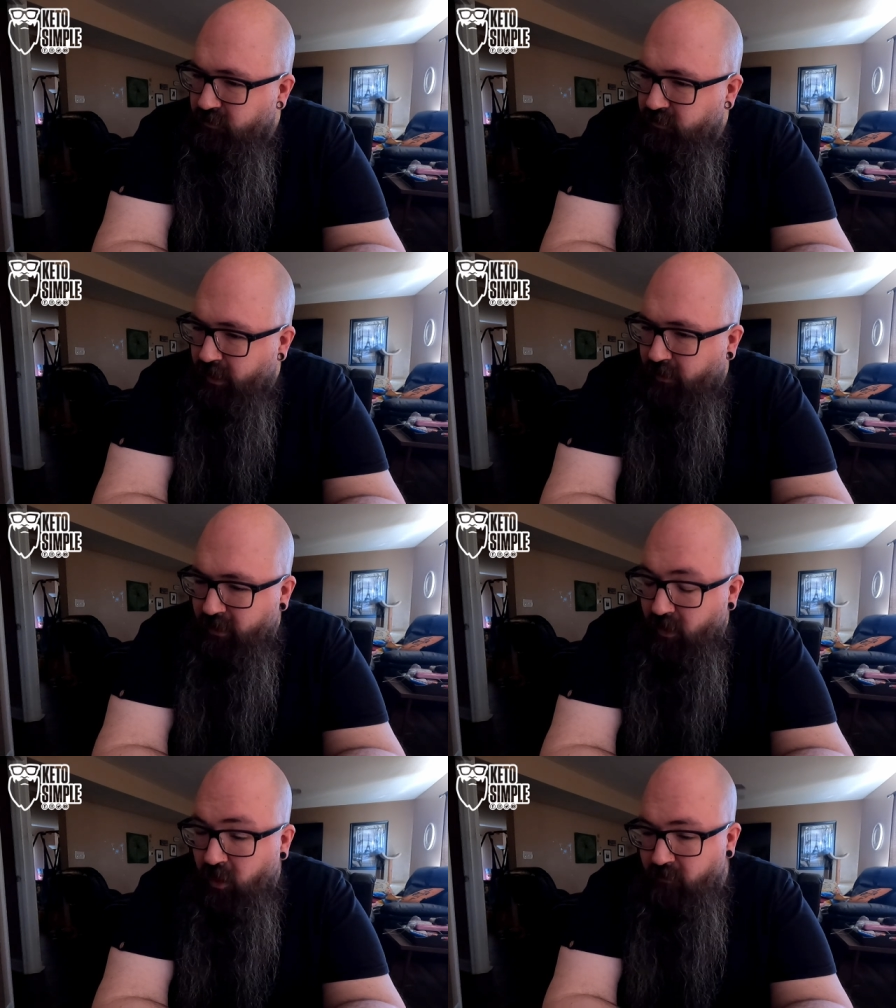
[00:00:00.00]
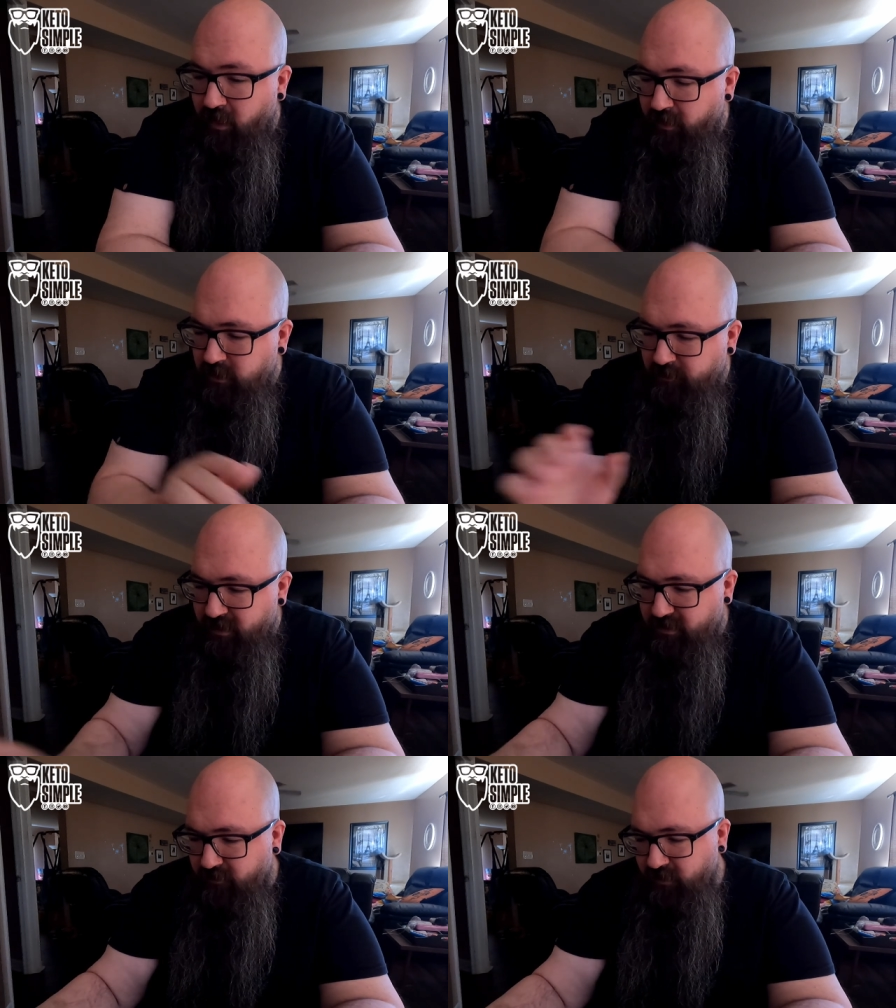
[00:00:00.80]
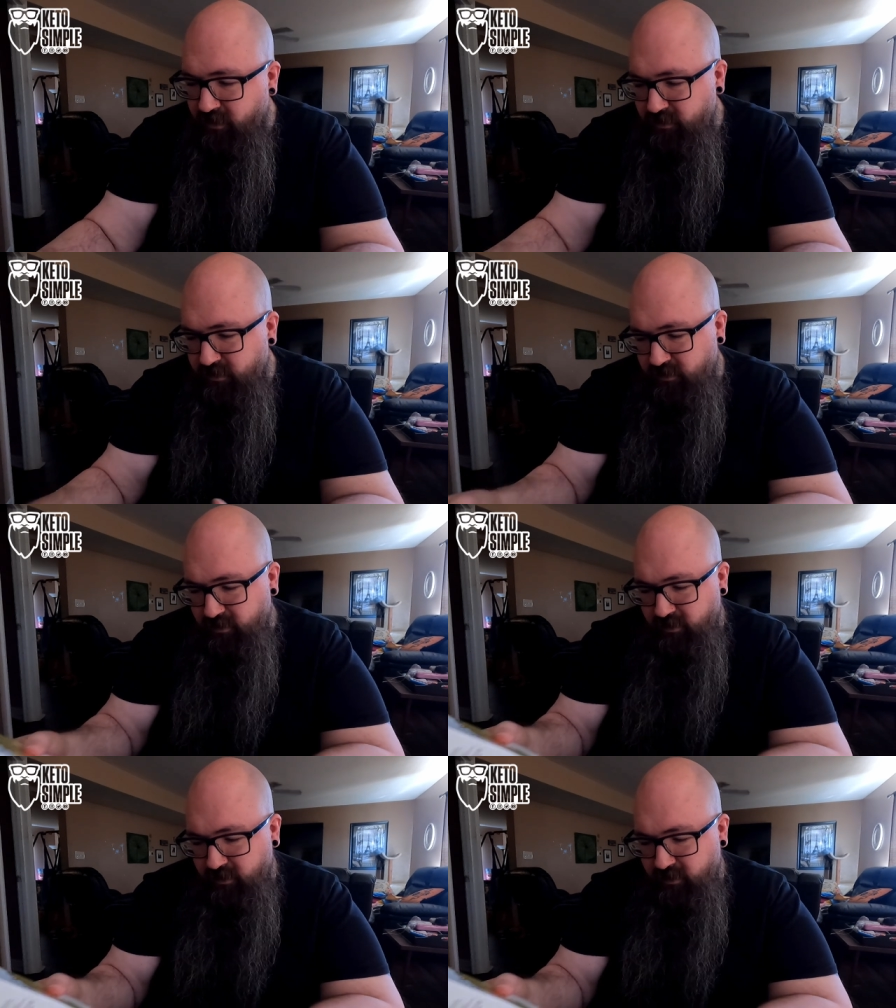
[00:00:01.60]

buy. Yeah, they are very expensive, and this is